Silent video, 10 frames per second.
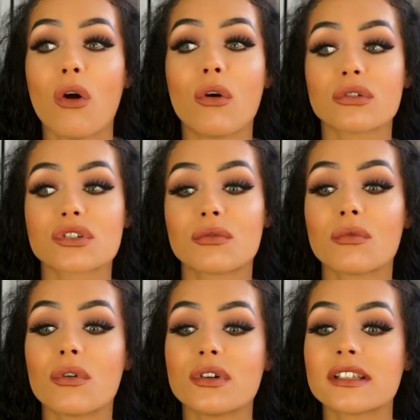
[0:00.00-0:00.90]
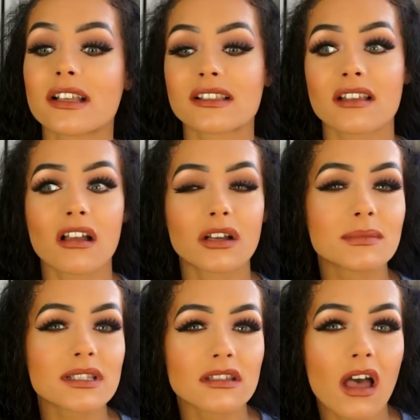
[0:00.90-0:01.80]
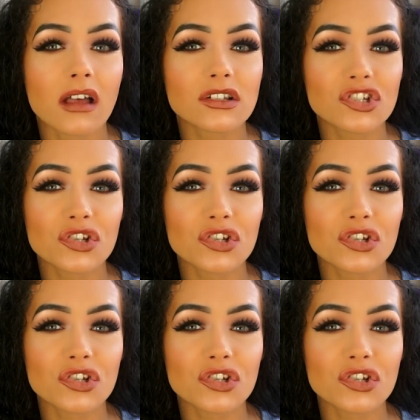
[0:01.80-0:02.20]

or towards a circumstance.